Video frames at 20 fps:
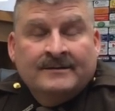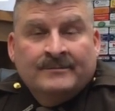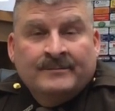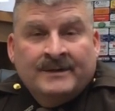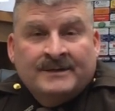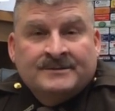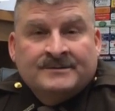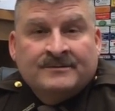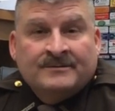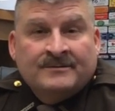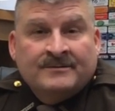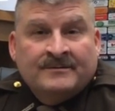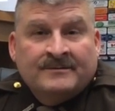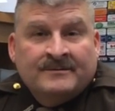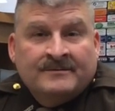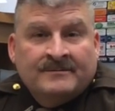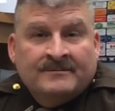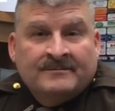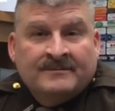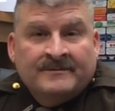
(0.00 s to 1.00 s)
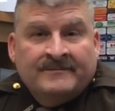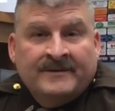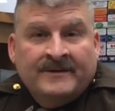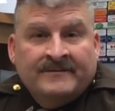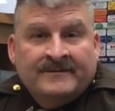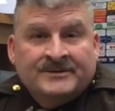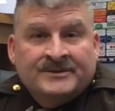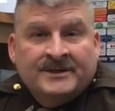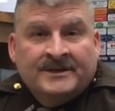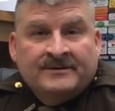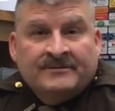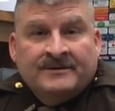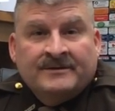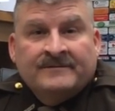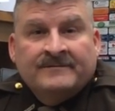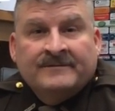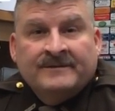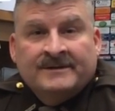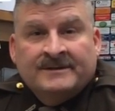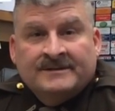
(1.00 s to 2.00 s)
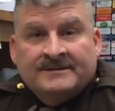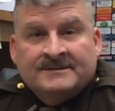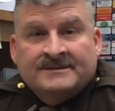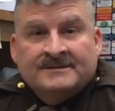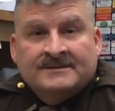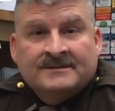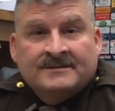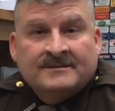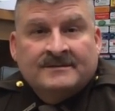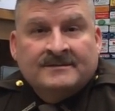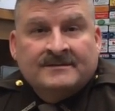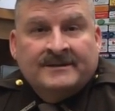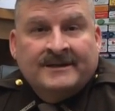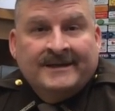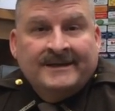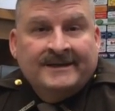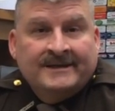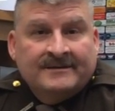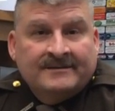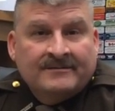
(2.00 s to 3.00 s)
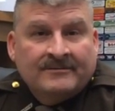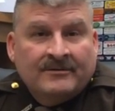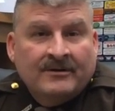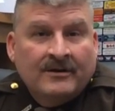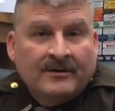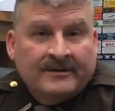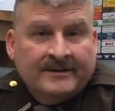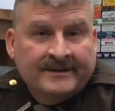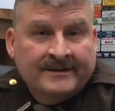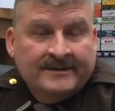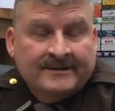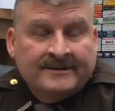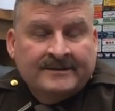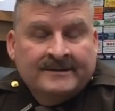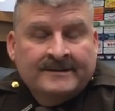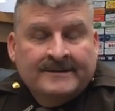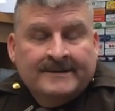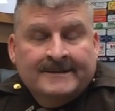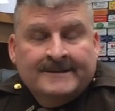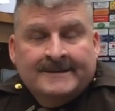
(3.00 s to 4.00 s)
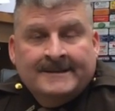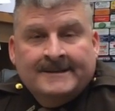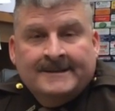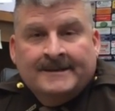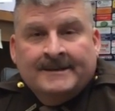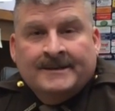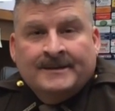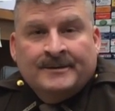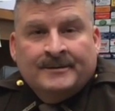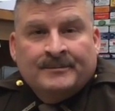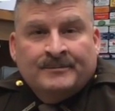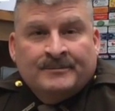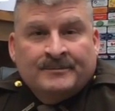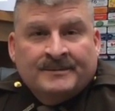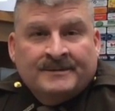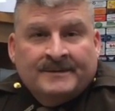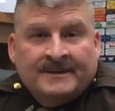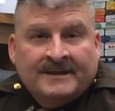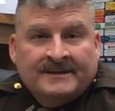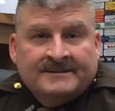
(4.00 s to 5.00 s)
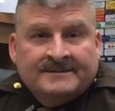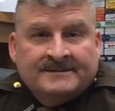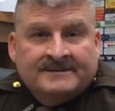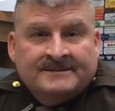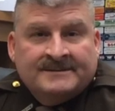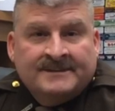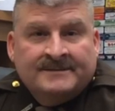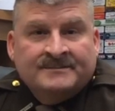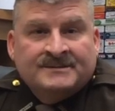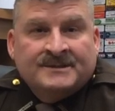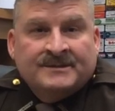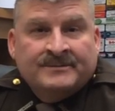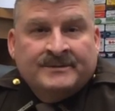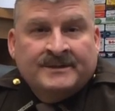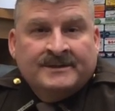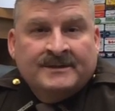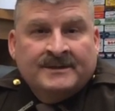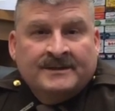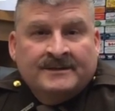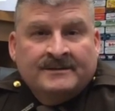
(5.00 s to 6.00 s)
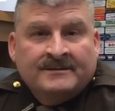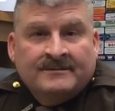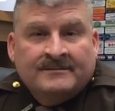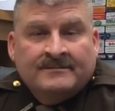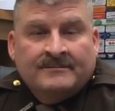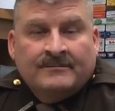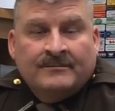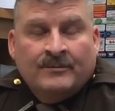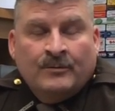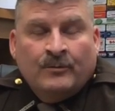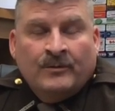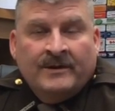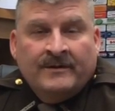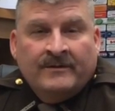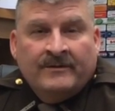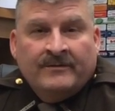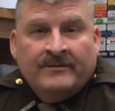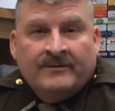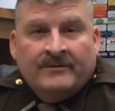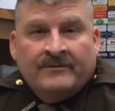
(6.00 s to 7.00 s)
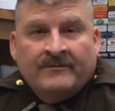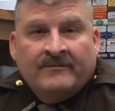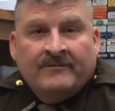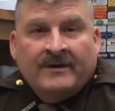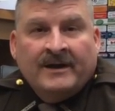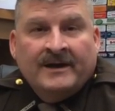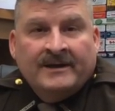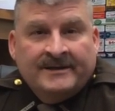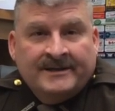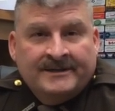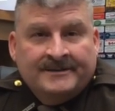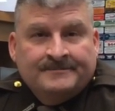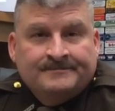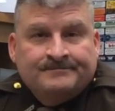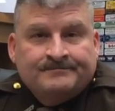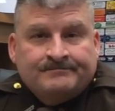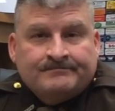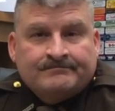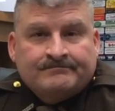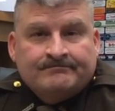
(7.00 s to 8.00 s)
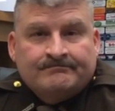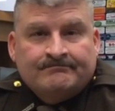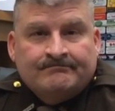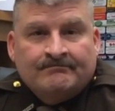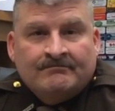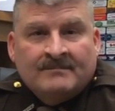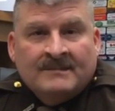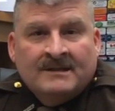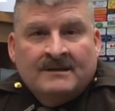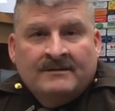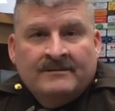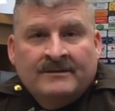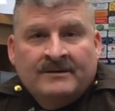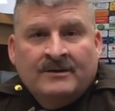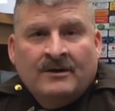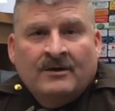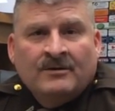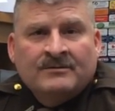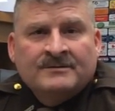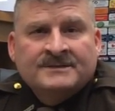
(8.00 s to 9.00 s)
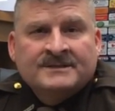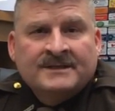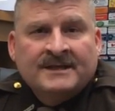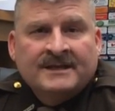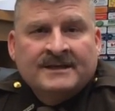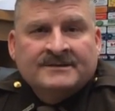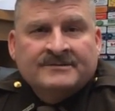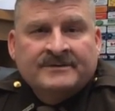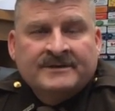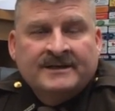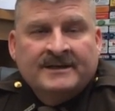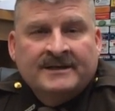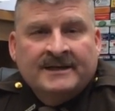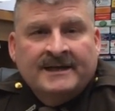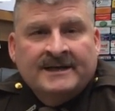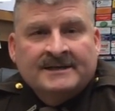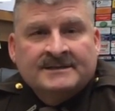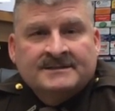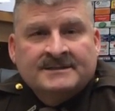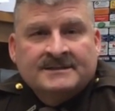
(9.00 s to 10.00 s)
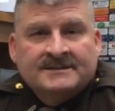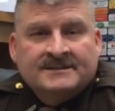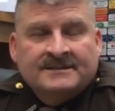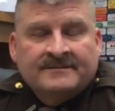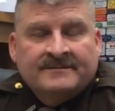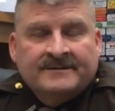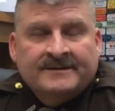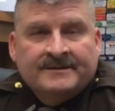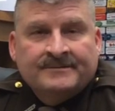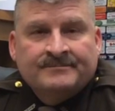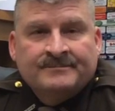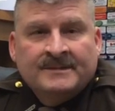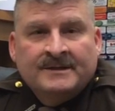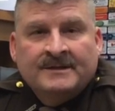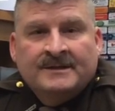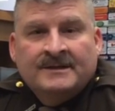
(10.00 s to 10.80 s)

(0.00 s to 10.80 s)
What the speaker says: Make sure if you have a chain link fence, gate, lock it. That seems to be a way that they're finding the dogs and actually getting access to them.